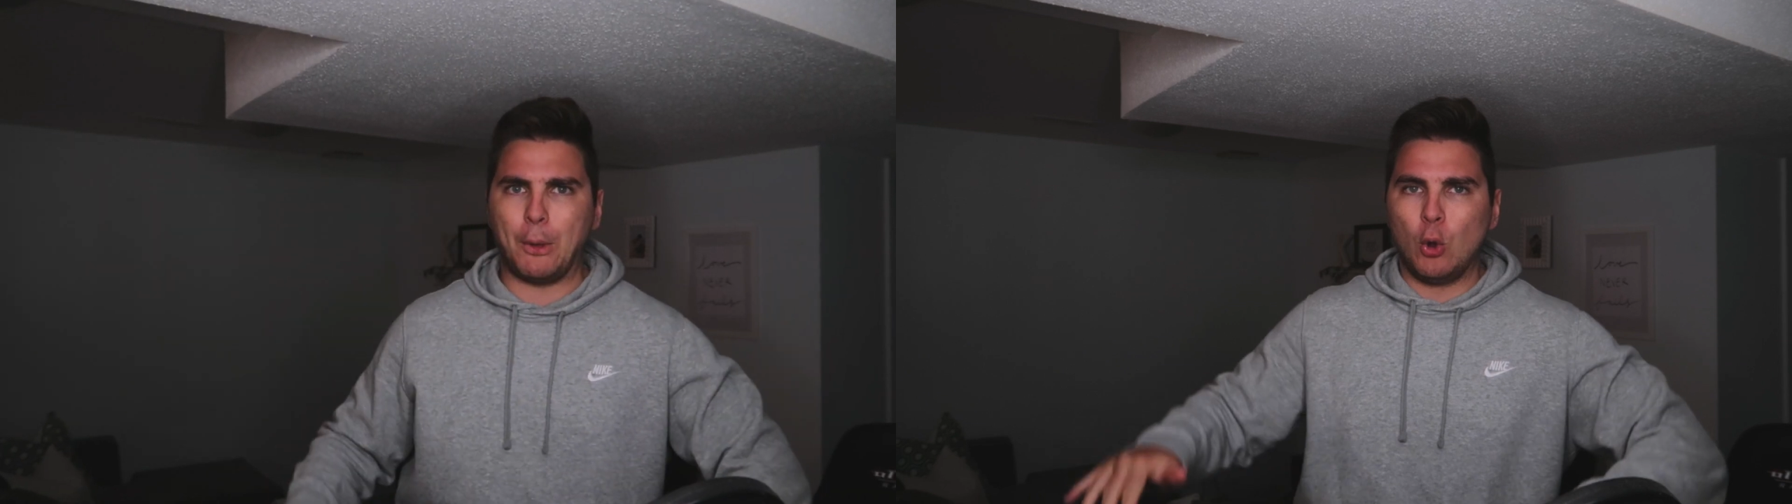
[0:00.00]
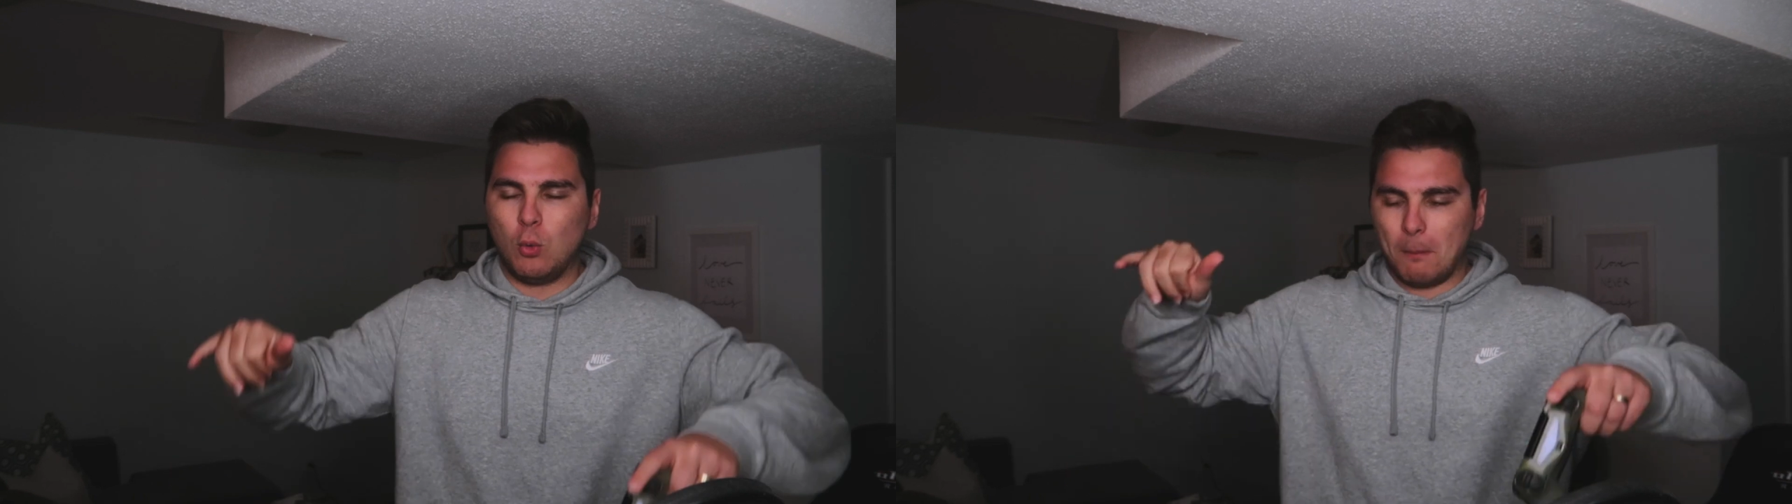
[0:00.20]

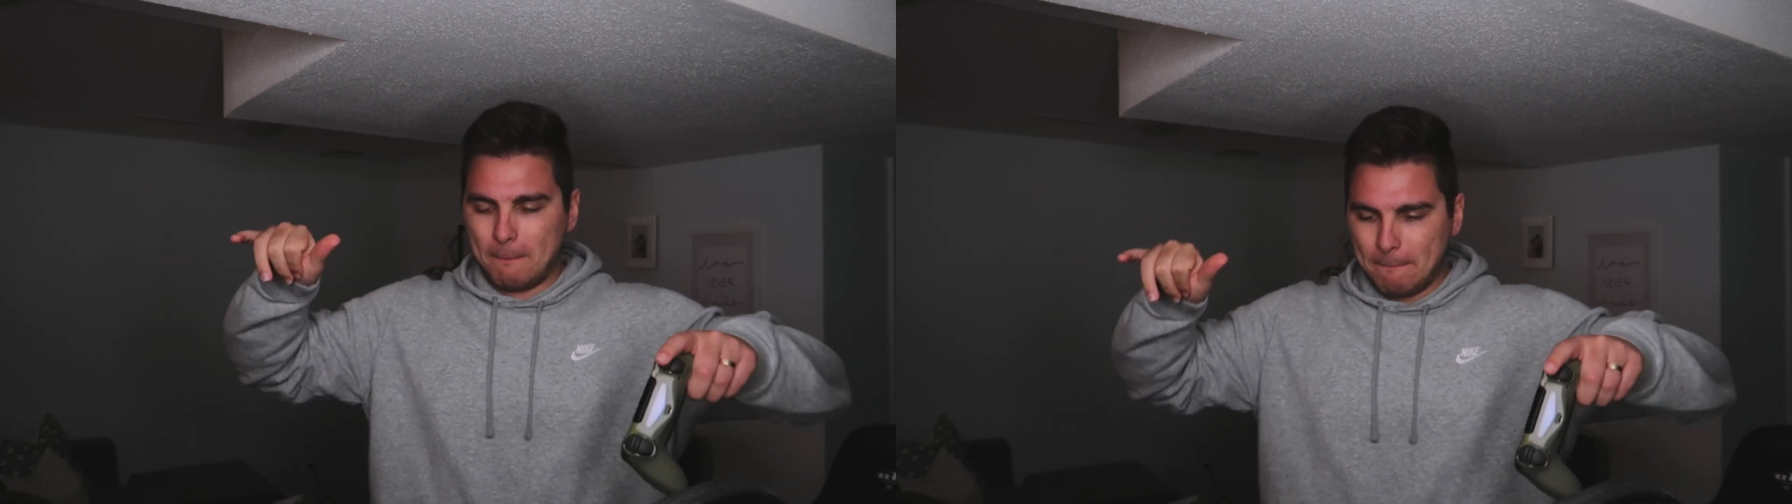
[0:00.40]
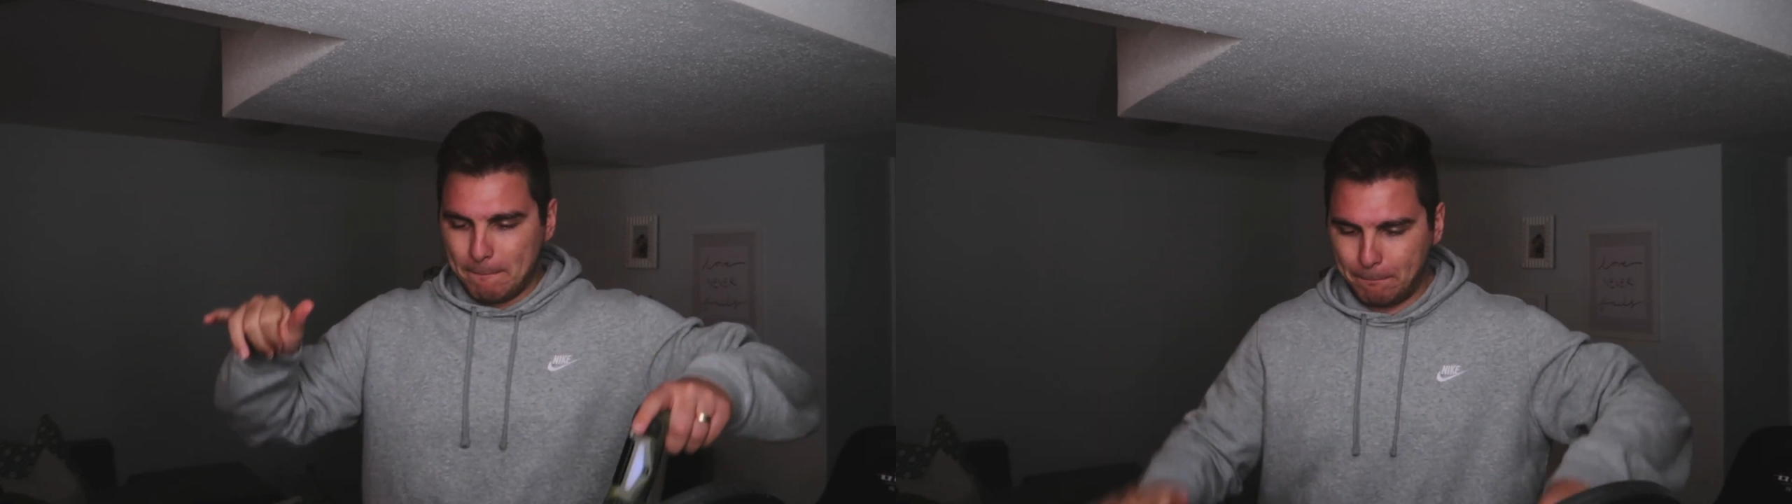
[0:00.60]
Boom,
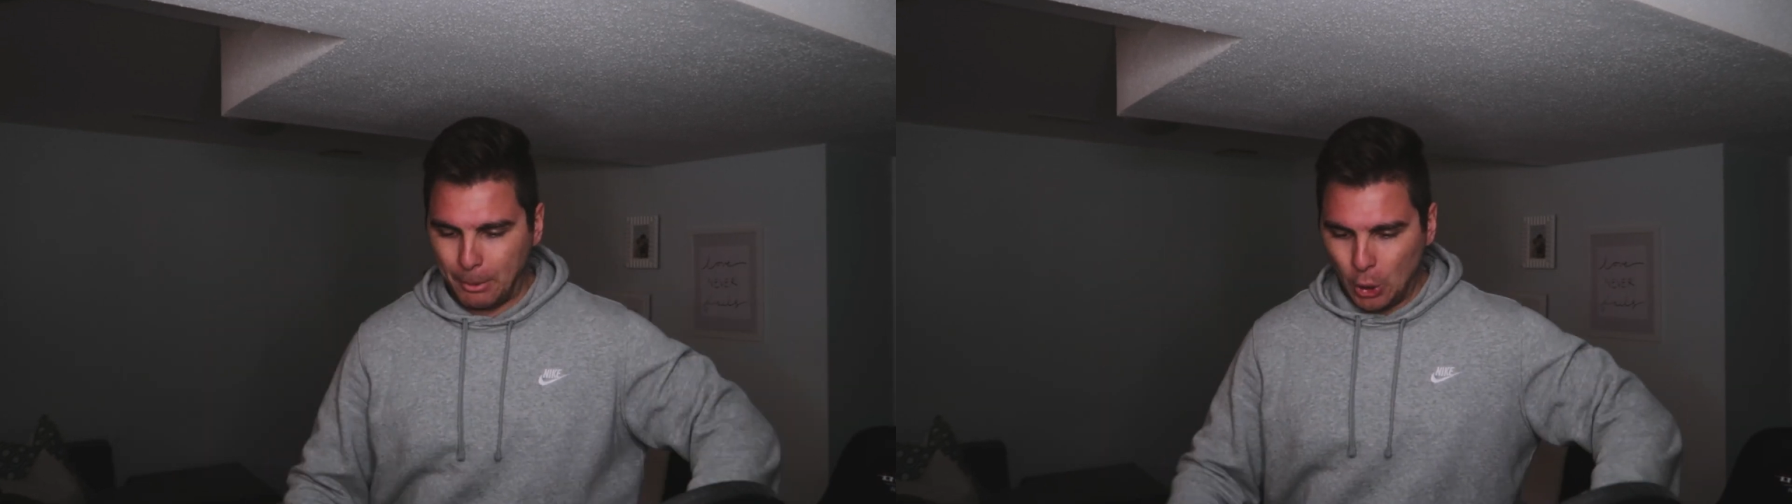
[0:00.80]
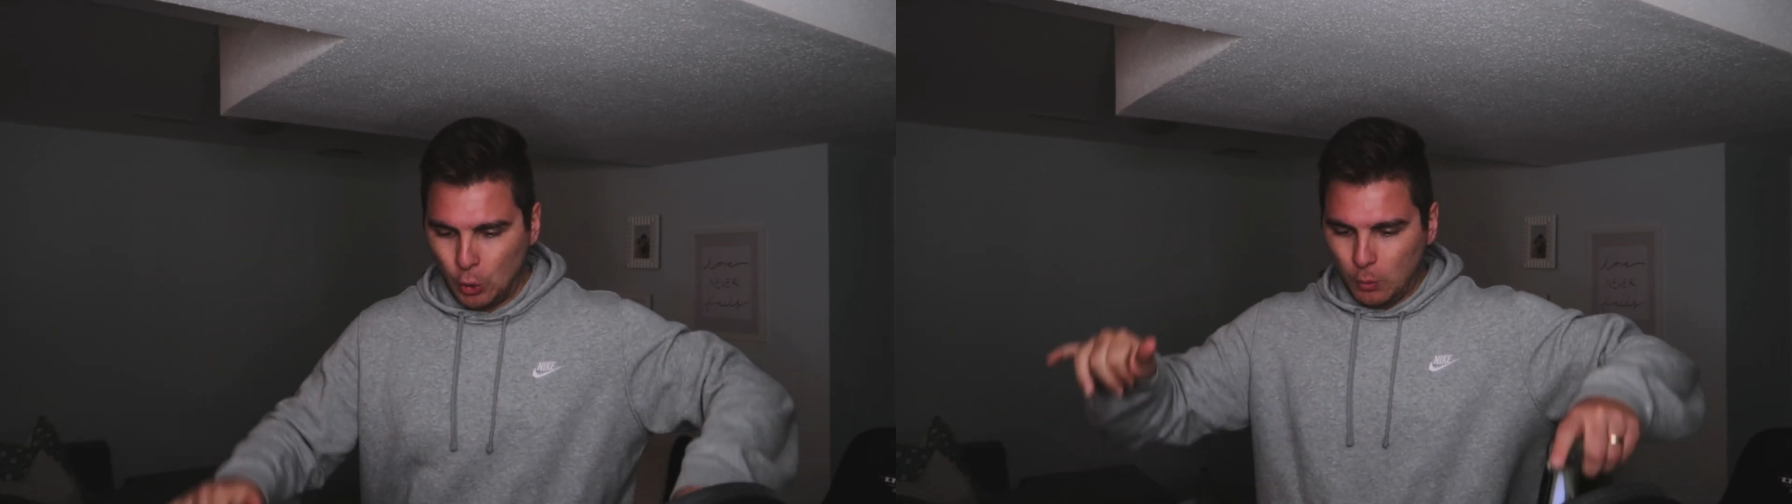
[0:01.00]

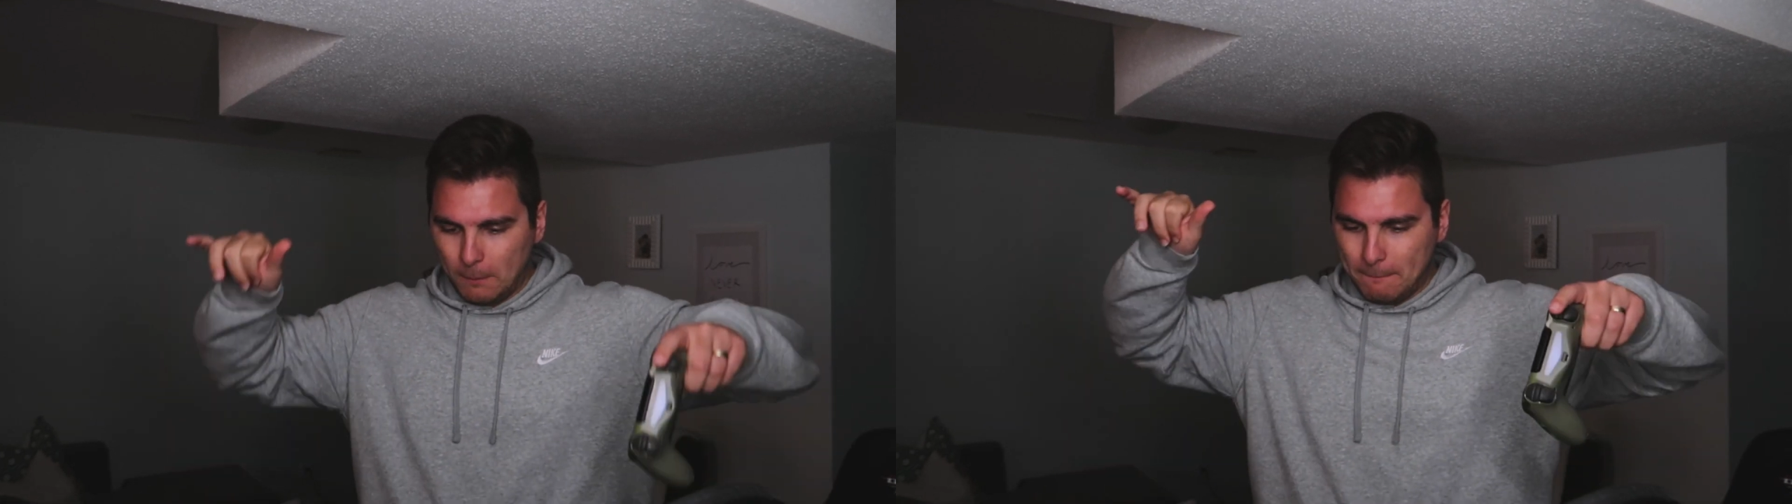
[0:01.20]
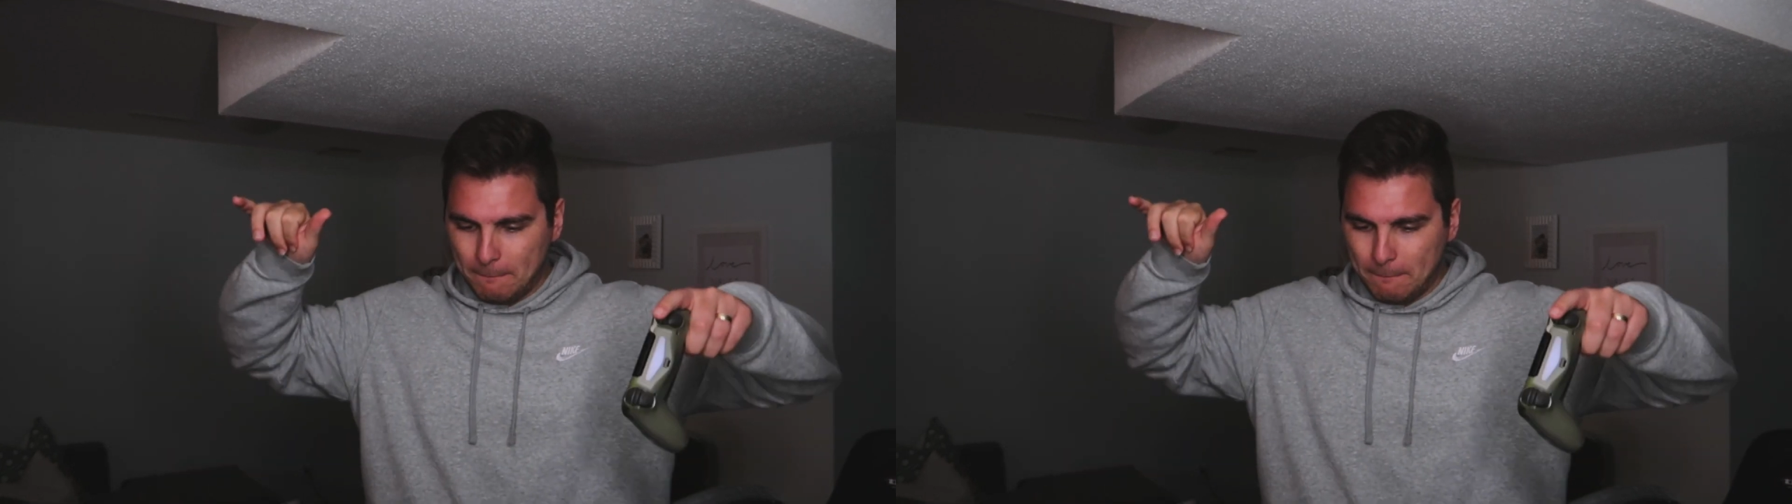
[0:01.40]
boom,